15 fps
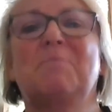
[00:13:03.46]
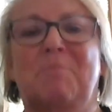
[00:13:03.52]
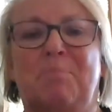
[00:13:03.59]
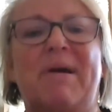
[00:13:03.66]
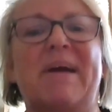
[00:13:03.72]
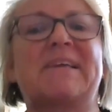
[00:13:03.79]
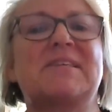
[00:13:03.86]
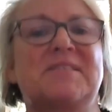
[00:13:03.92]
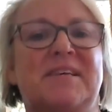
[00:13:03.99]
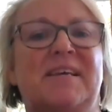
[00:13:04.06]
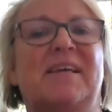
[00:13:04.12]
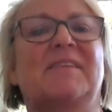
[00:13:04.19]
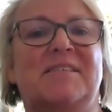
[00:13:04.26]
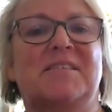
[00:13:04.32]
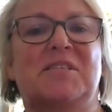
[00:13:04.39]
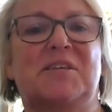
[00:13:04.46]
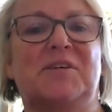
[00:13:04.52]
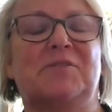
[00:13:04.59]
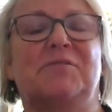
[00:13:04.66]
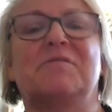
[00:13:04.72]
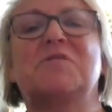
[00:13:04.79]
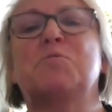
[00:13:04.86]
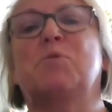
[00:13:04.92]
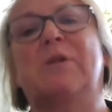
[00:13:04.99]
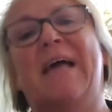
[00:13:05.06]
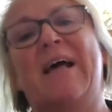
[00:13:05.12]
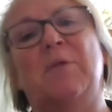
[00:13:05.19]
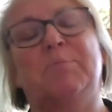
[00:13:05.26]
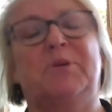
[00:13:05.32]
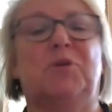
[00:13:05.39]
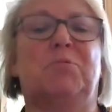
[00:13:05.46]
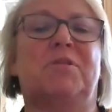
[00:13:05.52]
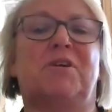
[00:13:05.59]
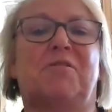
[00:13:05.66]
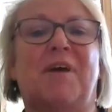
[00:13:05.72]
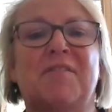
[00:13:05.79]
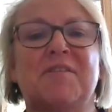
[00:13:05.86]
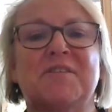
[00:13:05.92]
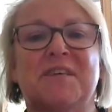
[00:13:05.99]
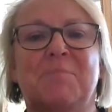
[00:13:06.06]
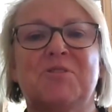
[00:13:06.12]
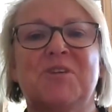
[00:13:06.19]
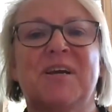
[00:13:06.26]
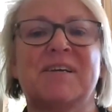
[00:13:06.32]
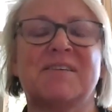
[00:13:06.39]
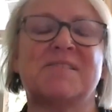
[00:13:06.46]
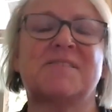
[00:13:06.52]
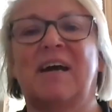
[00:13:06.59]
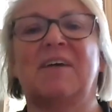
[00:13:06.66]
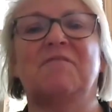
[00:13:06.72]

practicing the skills will help you with your other subjects